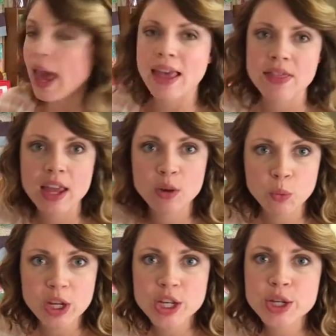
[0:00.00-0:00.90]
and then
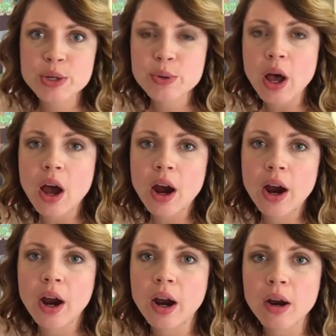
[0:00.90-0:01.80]
we do
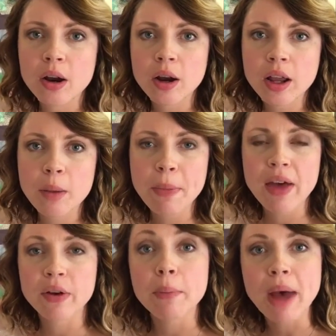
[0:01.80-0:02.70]
our
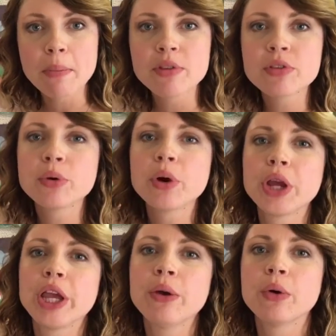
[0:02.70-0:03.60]
either a Bible
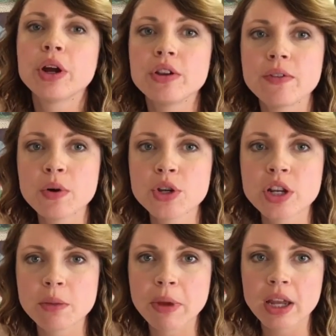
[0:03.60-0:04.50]
story or a devotion,
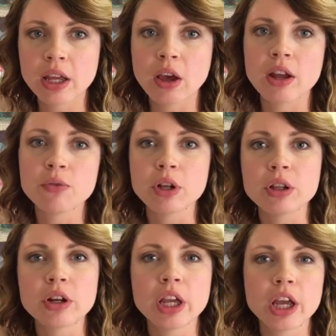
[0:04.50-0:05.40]
depending on if we're
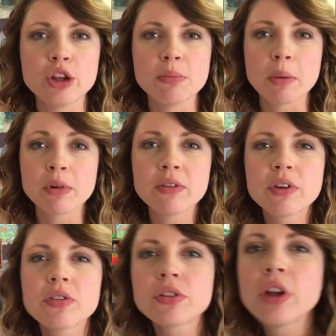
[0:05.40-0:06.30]
learning a new memory
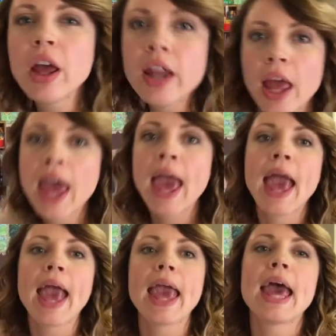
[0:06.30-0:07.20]
verse or not.
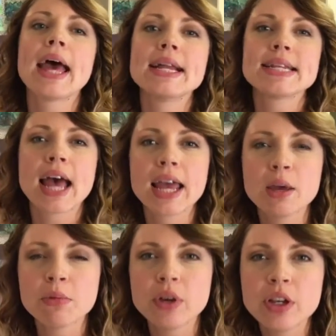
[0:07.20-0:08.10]
And I
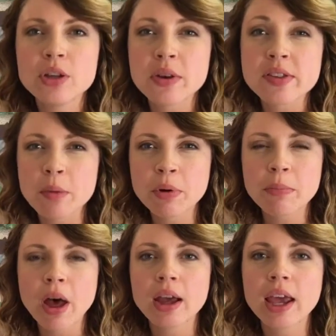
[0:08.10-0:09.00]
am going to do a separate
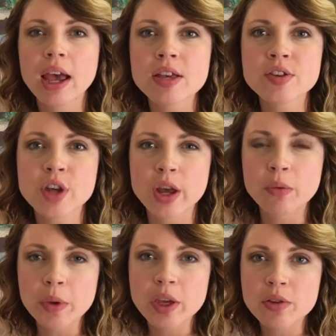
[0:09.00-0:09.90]
podcast on
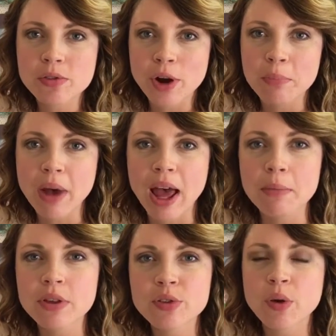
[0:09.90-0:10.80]
what we use for our
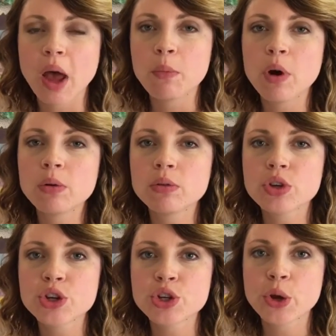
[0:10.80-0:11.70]
Bible, so I won't
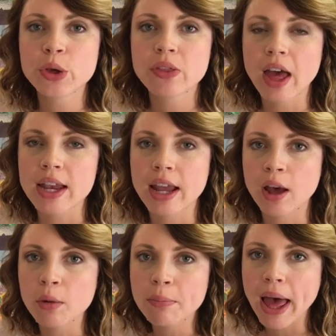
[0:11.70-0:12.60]
show you that
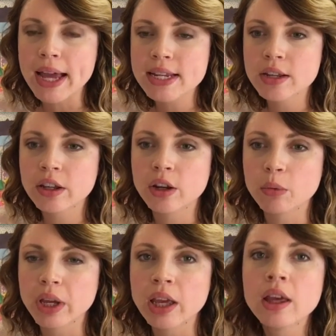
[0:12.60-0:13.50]
now, but, you know,
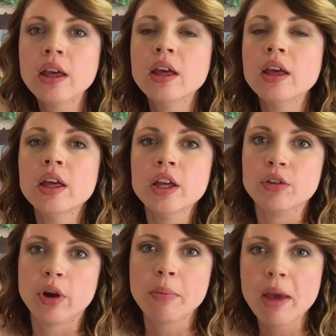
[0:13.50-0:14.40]
we
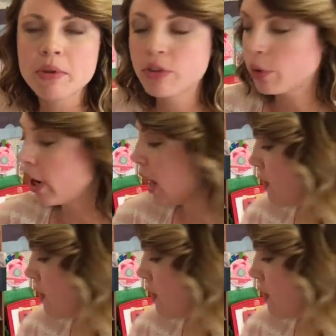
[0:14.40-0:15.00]
do our Bible story,